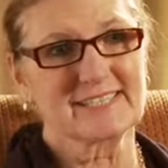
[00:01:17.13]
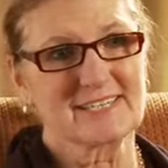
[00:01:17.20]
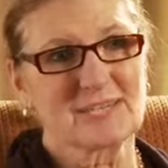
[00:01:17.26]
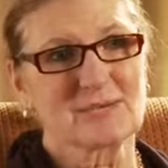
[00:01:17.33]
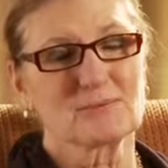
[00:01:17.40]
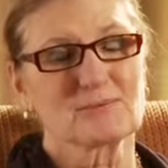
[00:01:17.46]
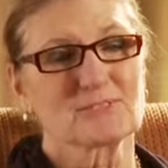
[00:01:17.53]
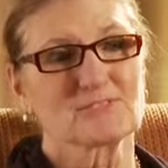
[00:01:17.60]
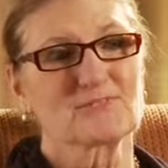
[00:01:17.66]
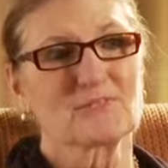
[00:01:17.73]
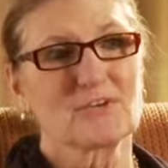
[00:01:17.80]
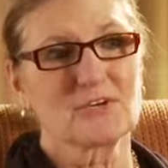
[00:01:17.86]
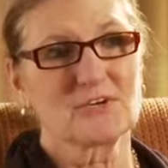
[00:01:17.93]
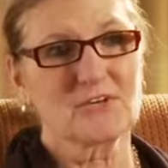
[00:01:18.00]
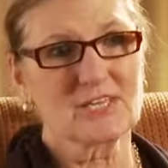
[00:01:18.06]
And I was
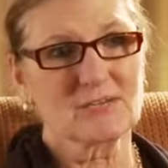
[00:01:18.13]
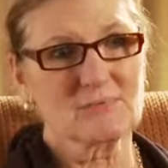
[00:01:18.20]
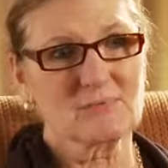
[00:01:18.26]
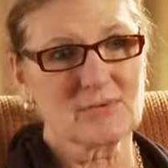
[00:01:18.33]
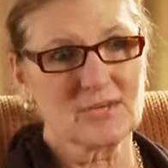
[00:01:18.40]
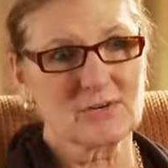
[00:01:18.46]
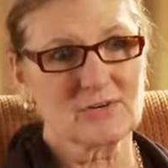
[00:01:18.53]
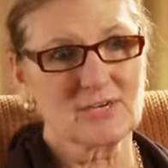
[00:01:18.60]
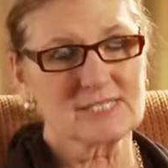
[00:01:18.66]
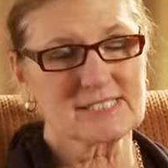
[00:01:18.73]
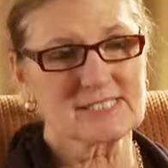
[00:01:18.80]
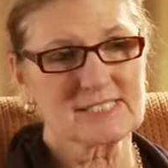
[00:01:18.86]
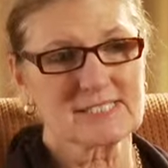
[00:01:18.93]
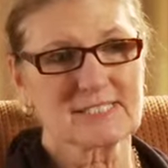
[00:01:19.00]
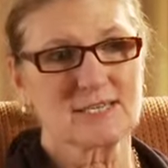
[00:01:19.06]
very
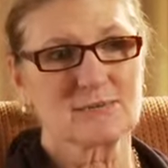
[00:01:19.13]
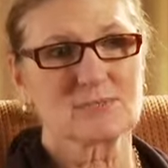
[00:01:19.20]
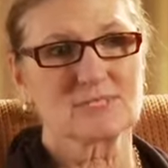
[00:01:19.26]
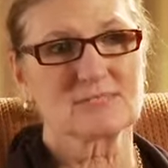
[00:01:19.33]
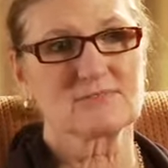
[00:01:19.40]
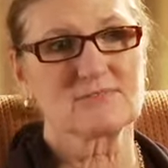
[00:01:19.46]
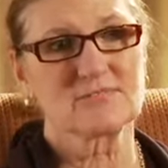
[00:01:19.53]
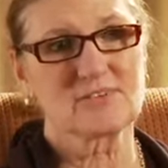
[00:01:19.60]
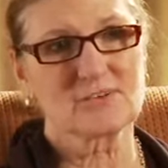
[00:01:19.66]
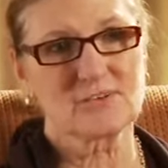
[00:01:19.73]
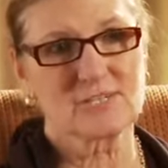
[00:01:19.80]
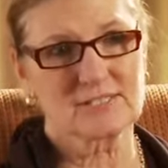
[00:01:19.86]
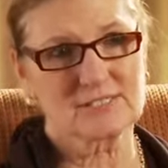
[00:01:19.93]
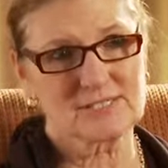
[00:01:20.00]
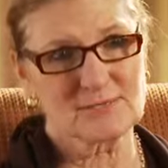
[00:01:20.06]
embarrassed and I wasn't
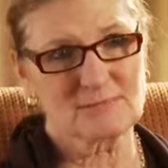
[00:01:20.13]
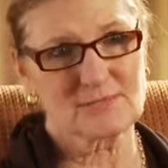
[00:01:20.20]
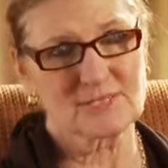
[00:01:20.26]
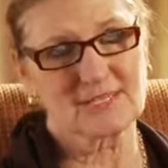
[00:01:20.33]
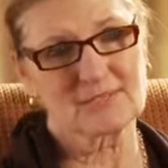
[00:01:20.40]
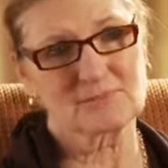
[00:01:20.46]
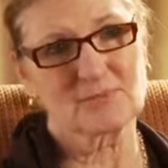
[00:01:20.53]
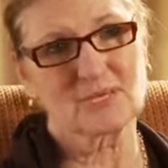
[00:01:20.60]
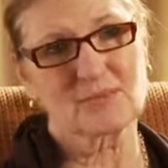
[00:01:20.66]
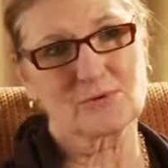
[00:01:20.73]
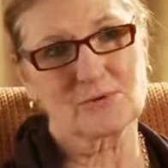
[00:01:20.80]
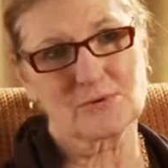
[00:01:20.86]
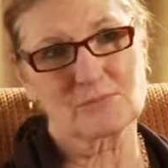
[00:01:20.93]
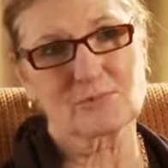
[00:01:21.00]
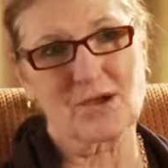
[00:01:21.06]
very intimidated by the
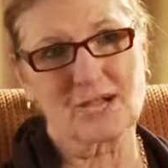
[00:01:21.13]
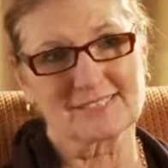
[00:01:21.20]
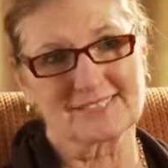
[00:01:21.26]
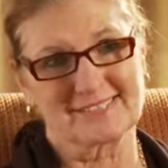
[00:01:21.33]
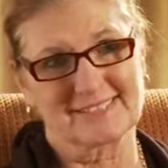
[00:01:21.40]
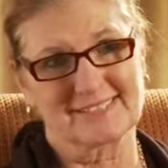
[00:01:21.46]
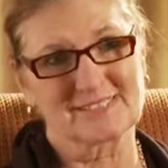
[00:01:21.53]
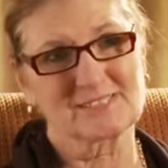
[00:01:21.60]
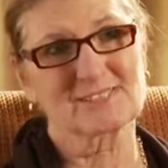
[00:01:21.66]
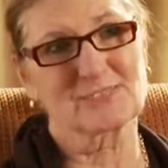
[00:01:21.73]
whole process.